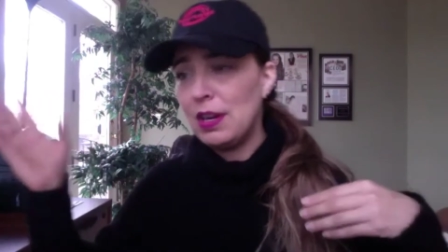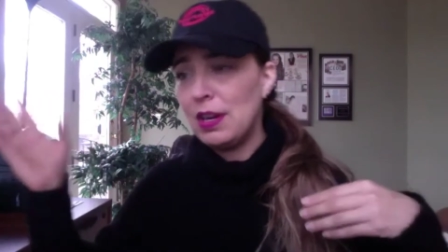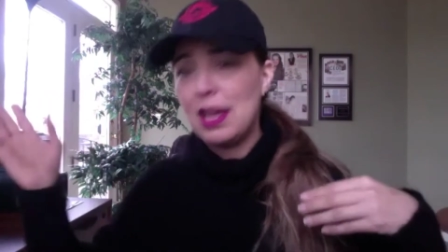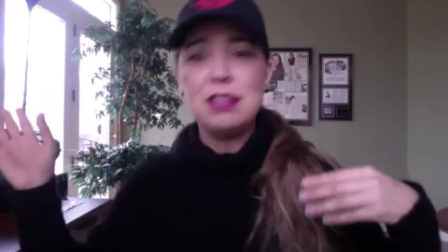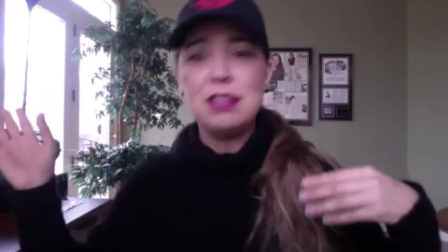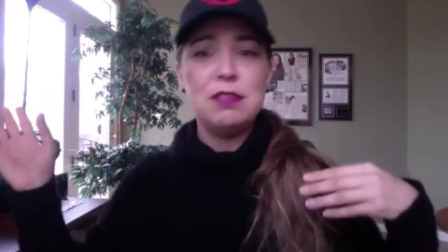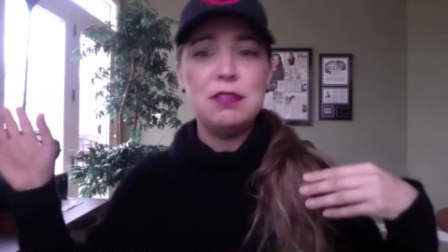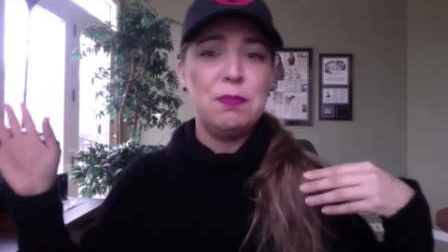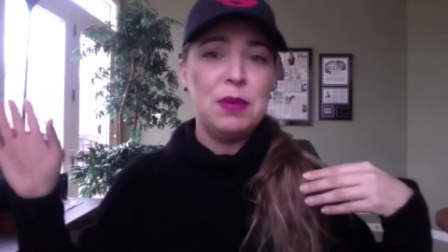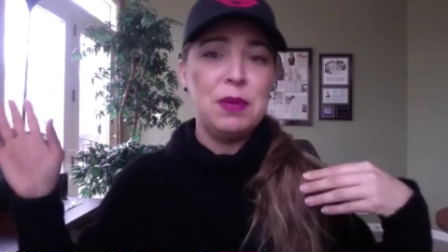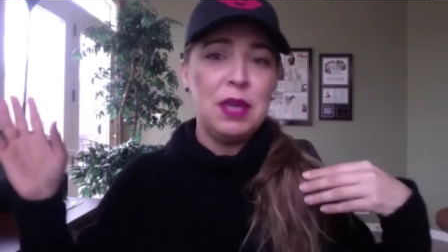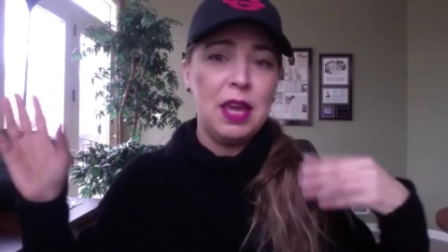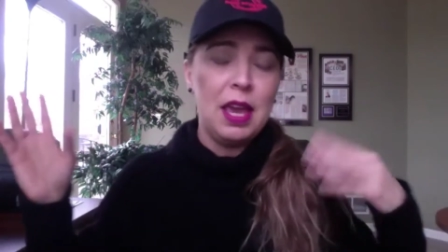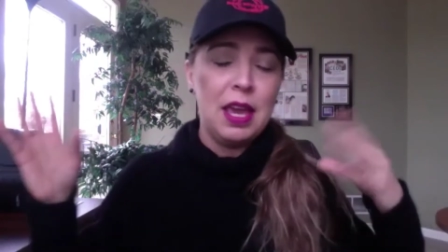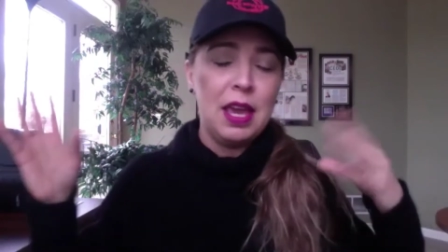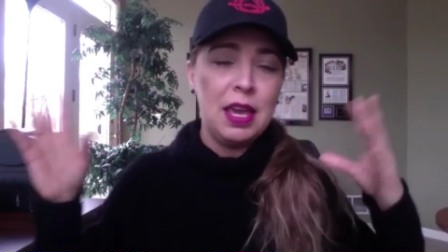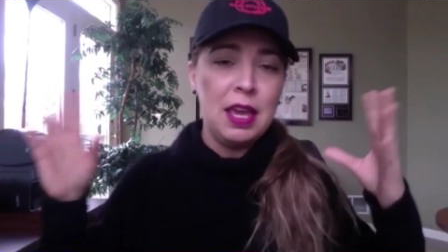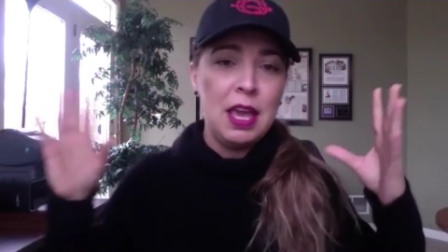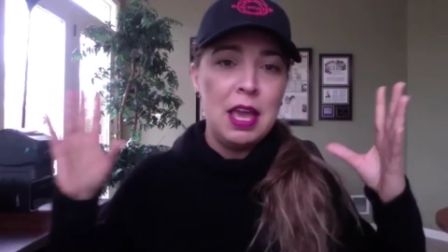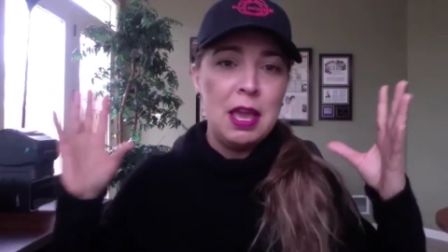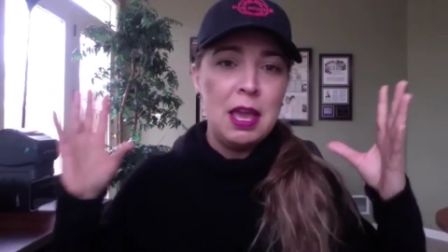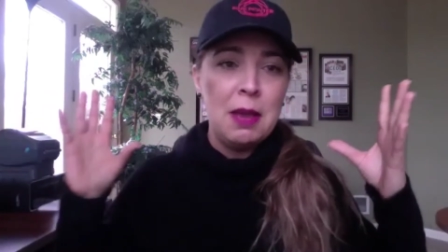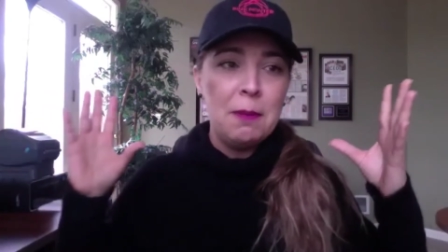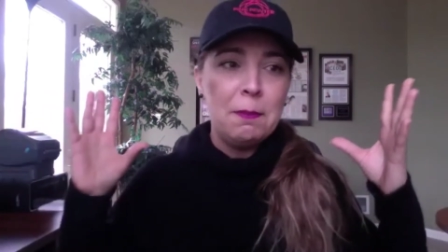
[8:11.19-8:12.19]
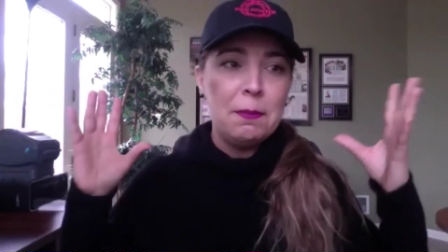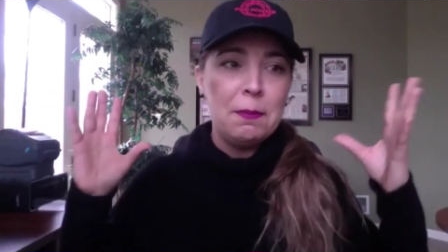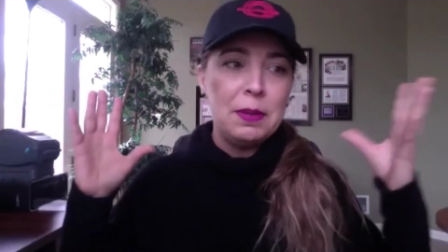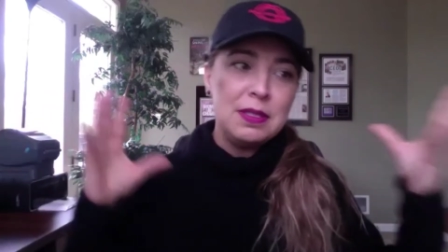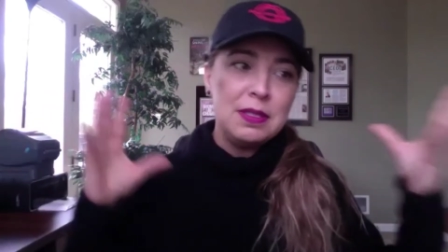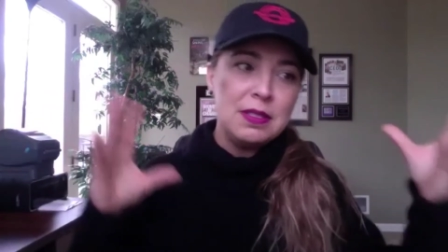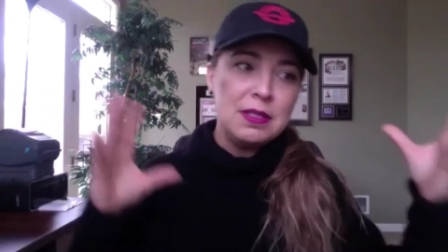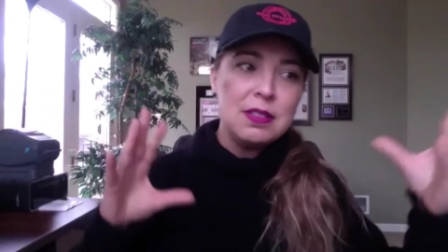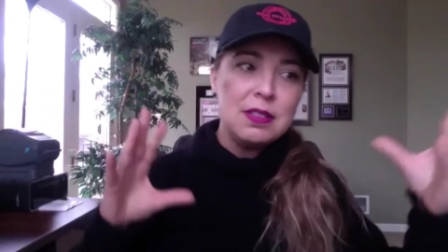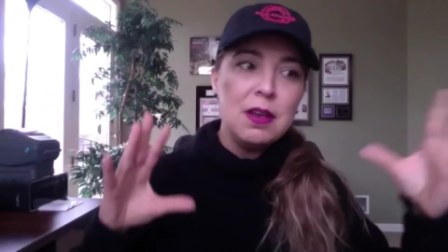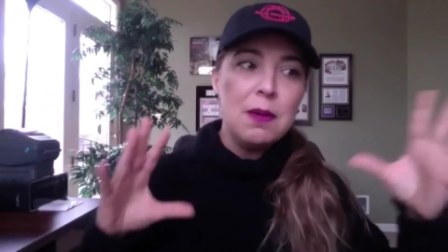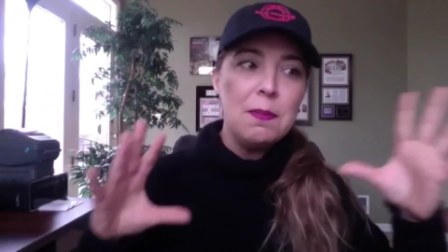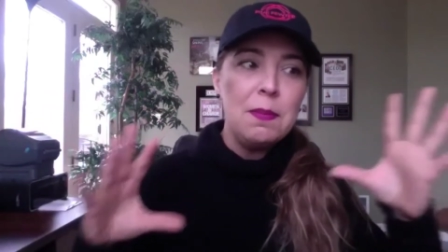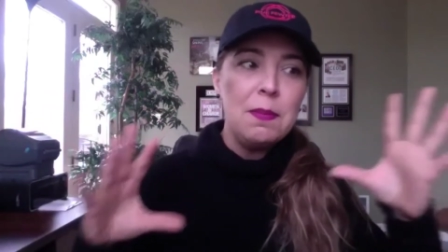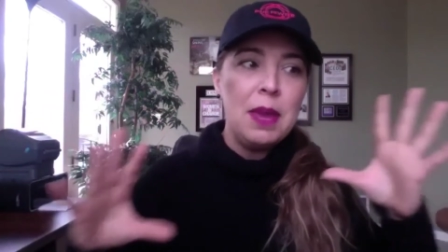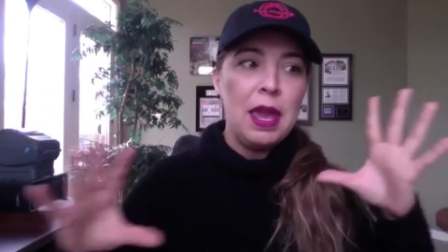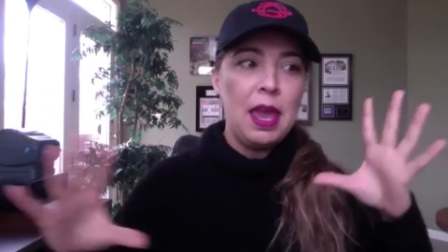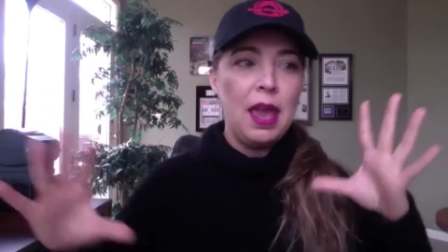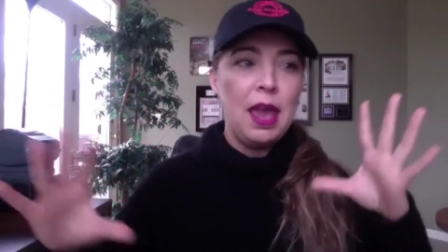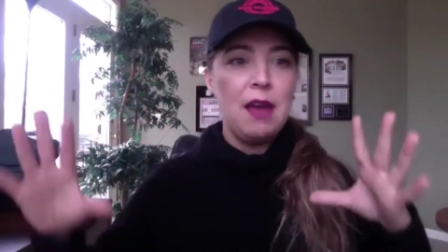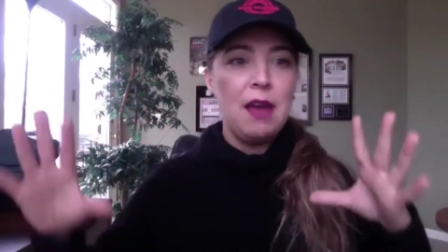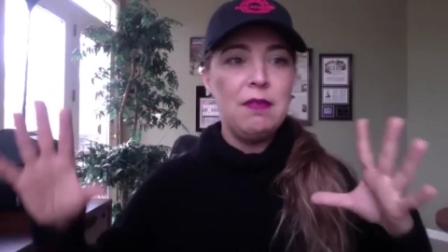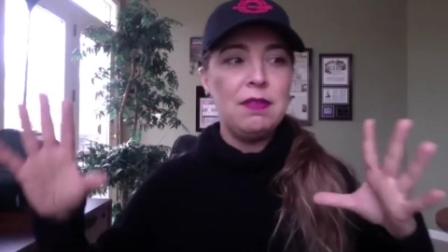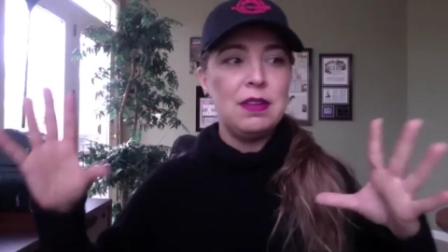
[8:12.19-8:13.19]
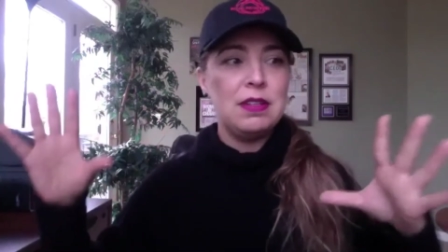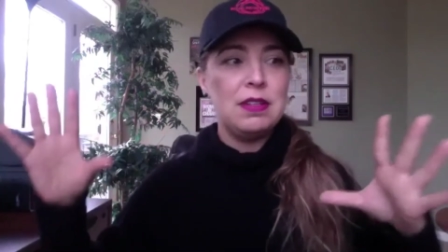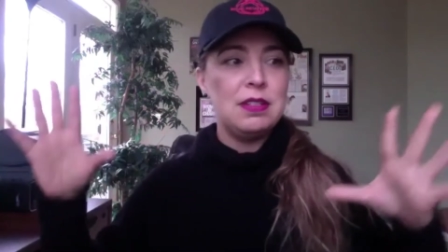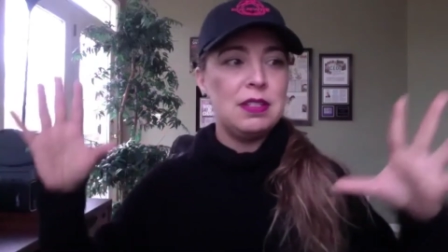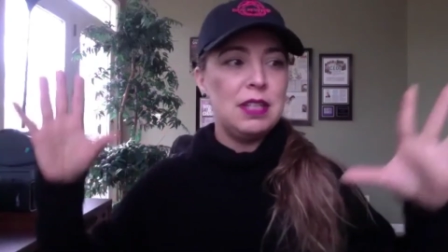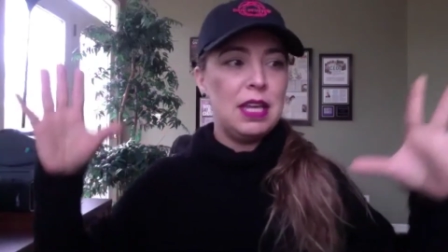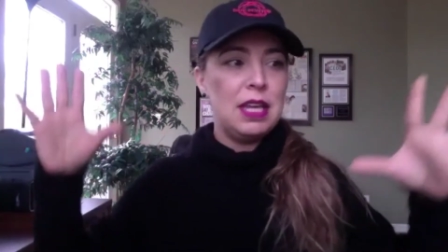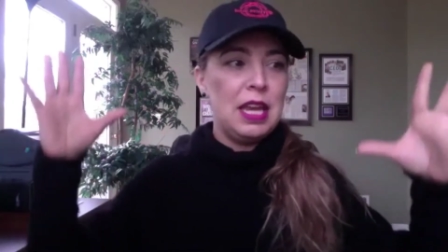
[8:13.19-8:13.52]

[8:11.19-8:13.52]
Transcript: SBA, but some haven't.